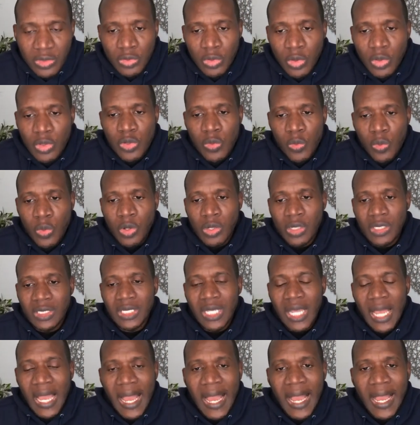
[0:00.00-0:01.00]
those words
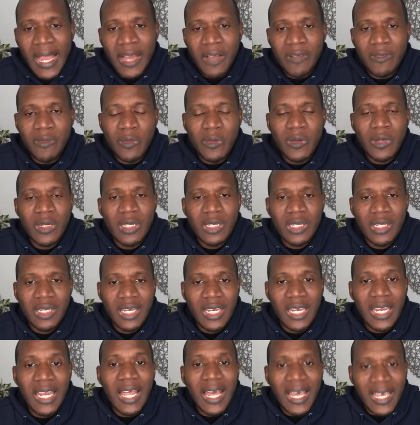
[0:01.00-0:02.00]
have
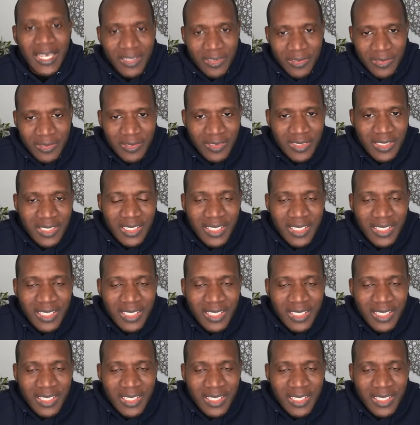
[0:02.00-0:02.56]
life.